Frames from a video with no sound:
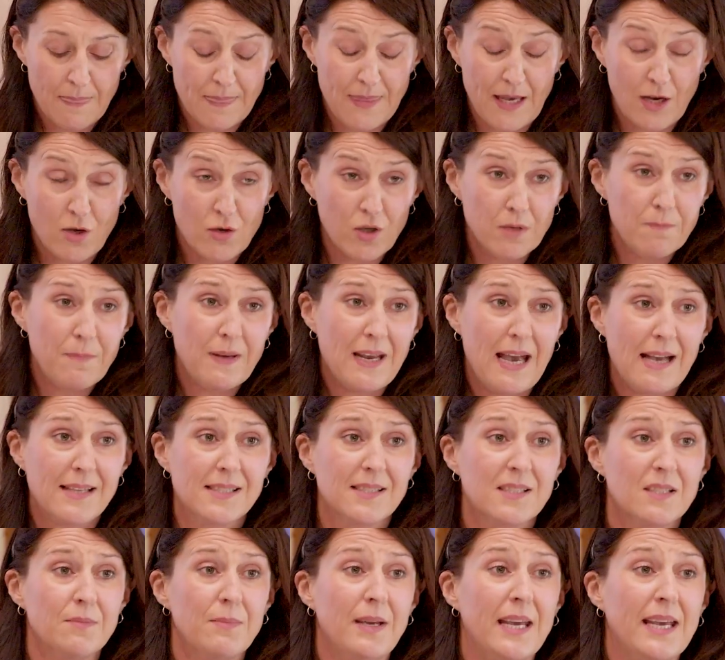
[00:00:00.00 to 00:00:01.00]
They could be
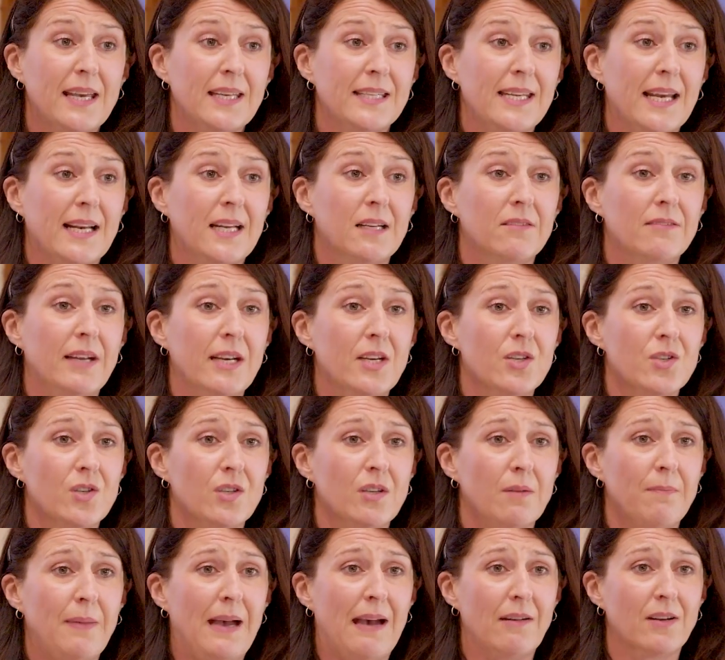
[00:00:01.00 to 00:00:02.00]
asked to make a
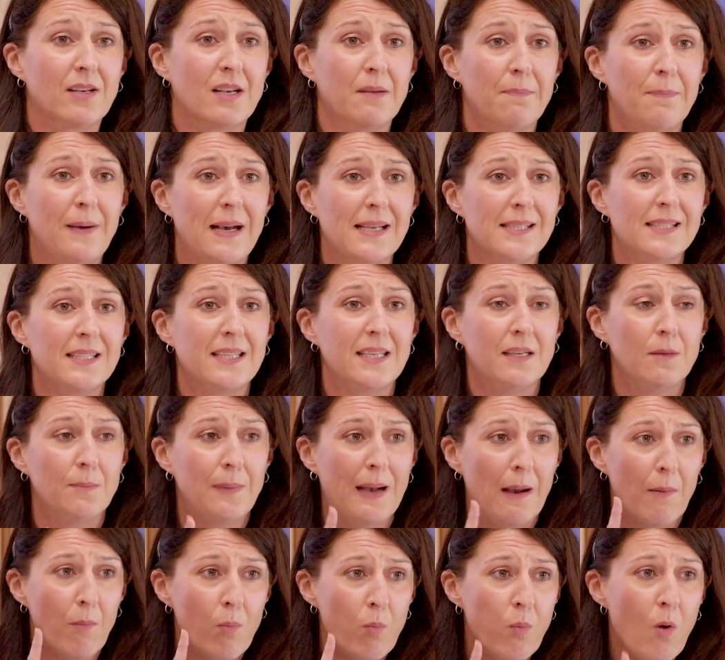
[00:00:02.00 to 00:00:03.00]
declaration about a capacity
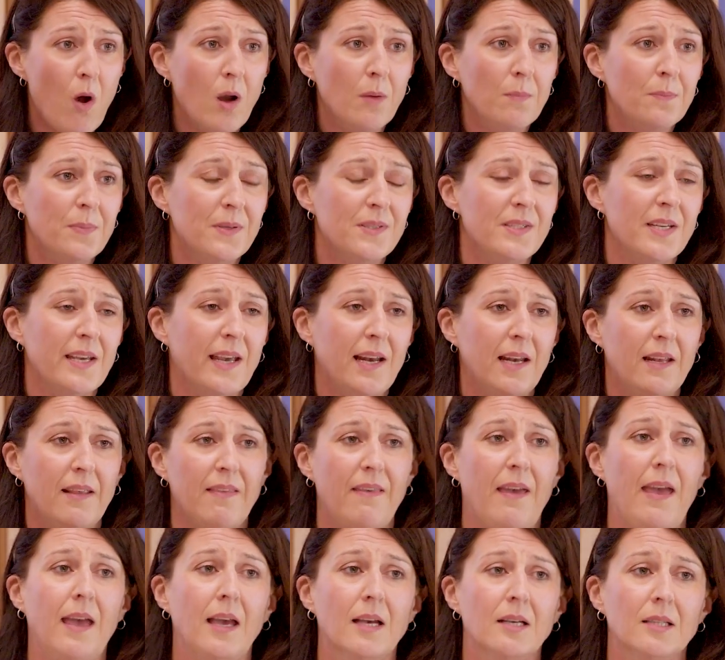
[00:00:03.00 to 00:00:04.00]
about one particular
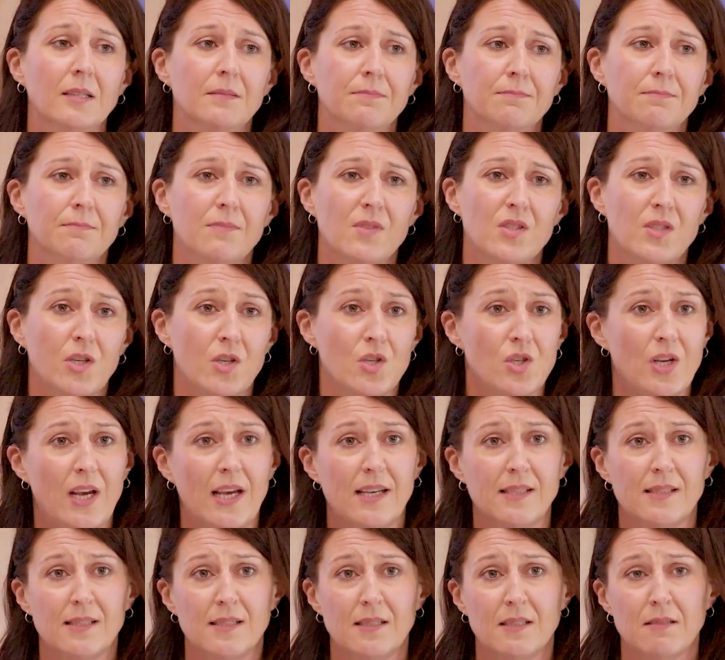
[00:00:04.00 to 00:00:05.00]
thing, such
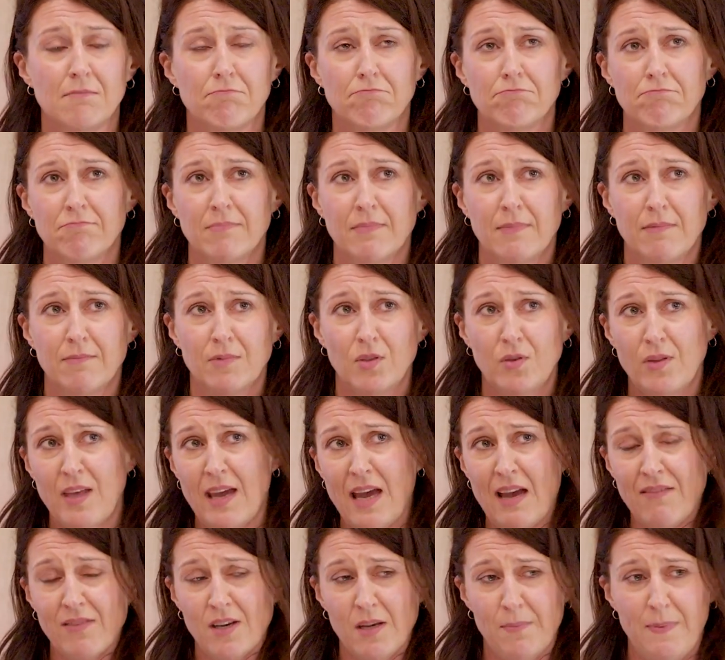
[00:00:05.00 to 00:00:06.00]
as, do
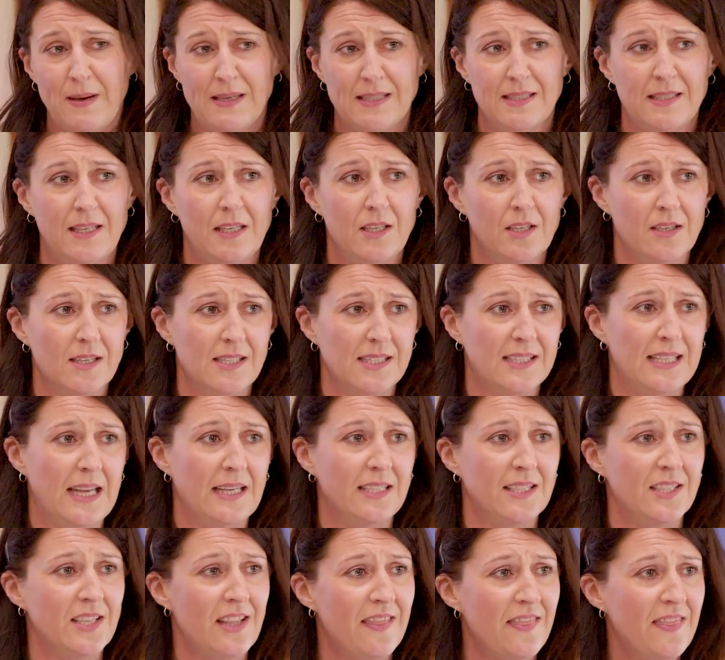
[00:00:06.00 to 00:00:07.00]
they have capacity to
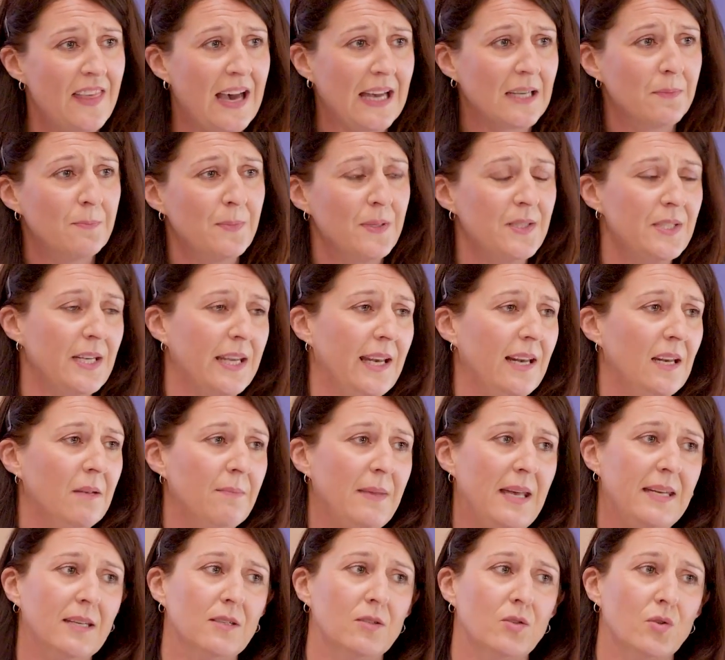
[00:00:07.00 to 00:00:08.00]
consent to that particular
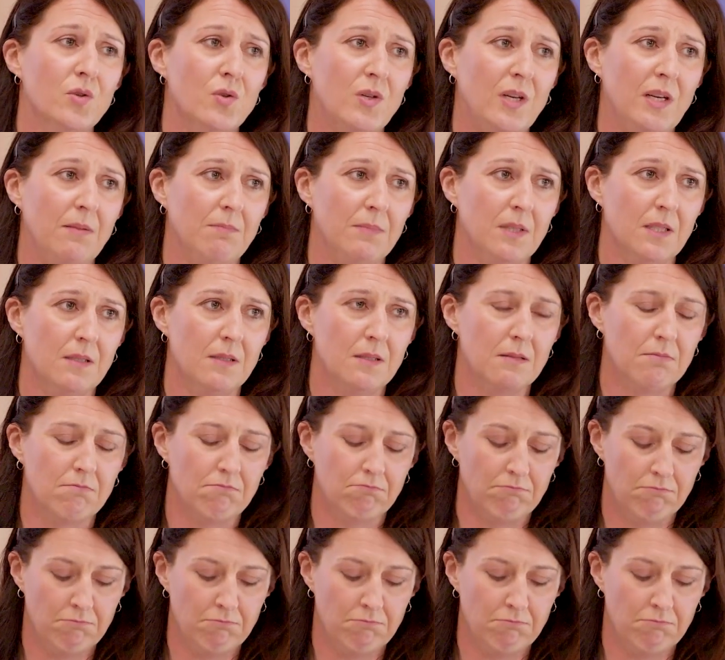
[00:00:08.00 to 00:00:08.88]
medical treatment?